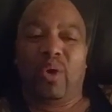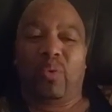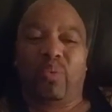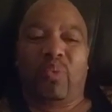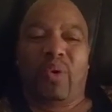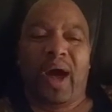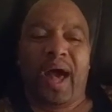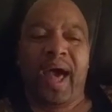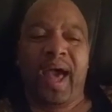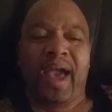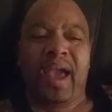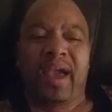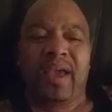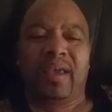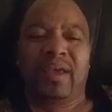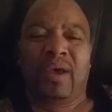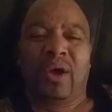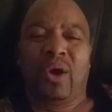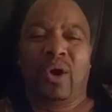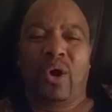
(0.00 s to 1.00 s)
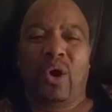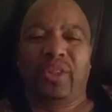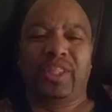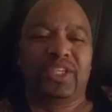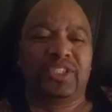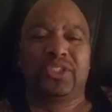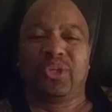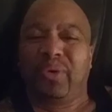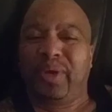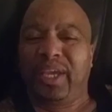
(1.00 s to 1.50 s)
Why are
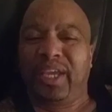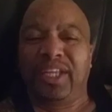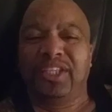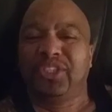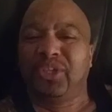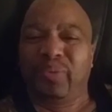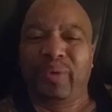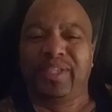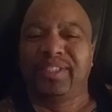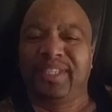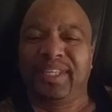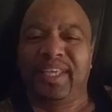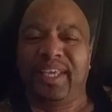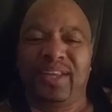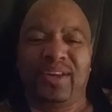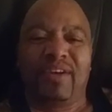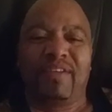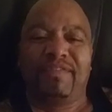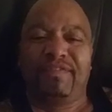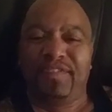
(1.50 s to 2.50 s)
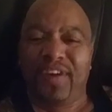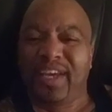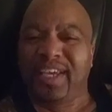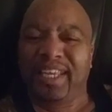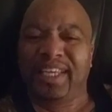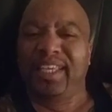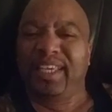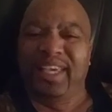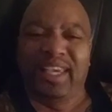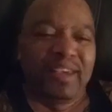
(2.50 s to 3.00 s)
they so interested in her
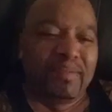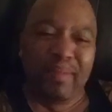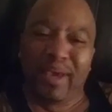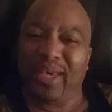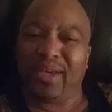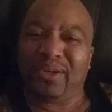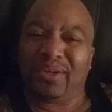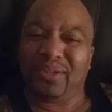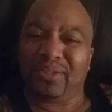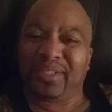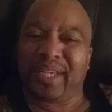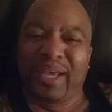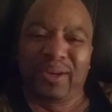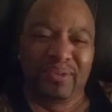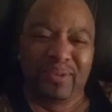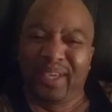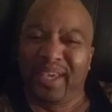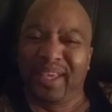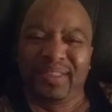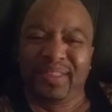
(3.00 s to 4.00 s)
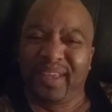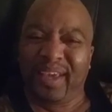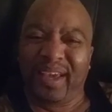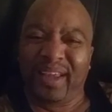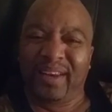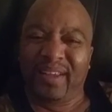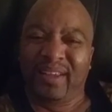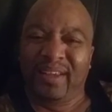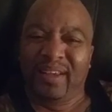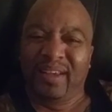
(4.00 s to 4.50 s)
fucking emails? I don't get
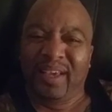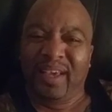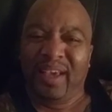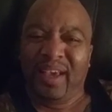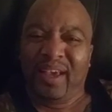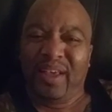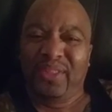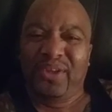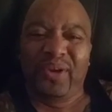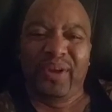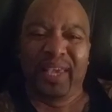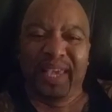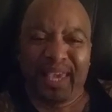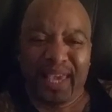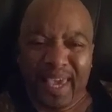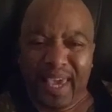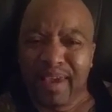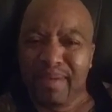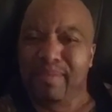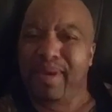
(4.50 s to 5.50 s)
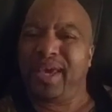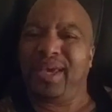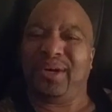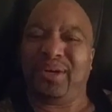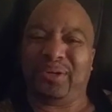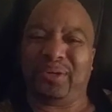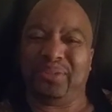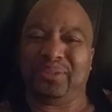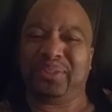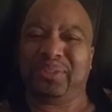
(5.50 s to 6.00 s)
that. Their
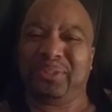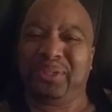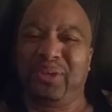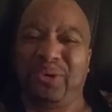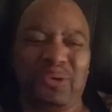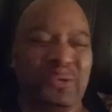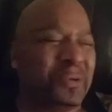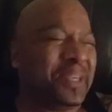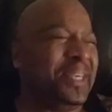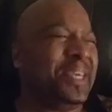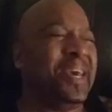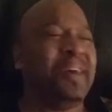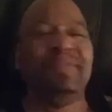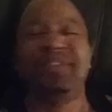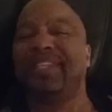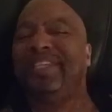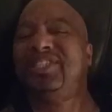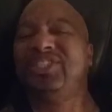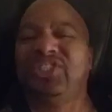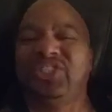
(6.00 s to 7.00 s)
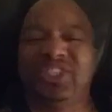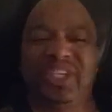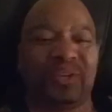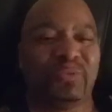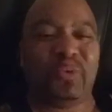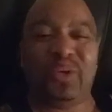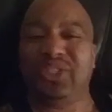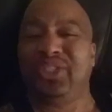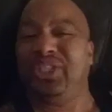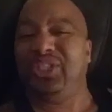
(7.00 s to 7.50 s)
emails. Who gives a
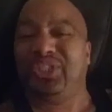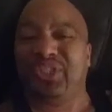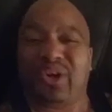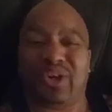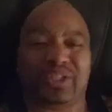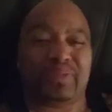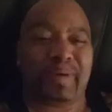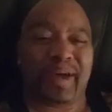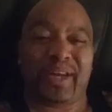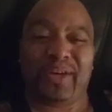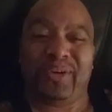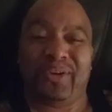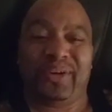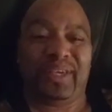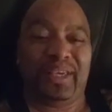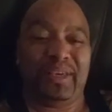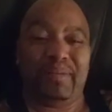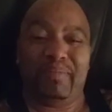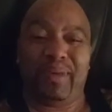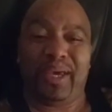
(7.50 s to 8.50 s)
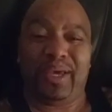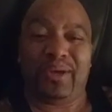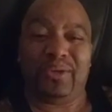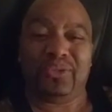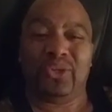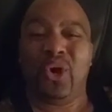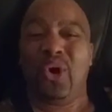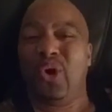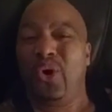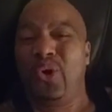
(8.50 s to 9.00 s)
shit what she talked about in her
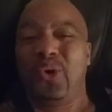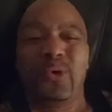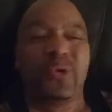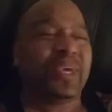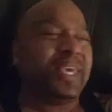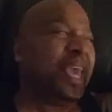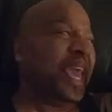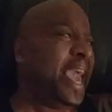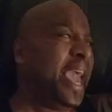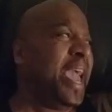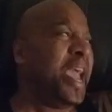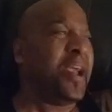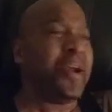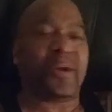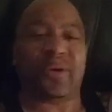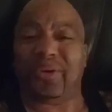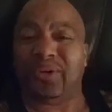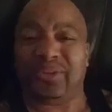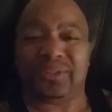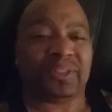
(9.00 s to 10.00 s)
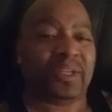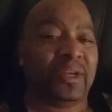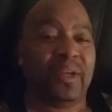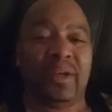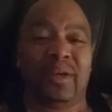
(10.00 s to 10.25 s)
emails? Who cares?